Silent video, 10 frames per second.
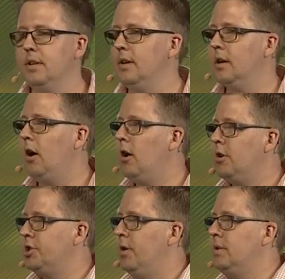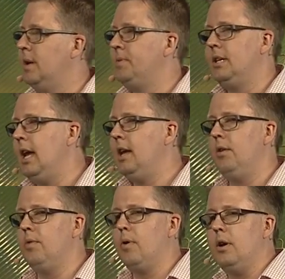and a car shows up to take
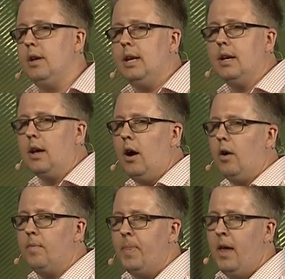you to where you need to go.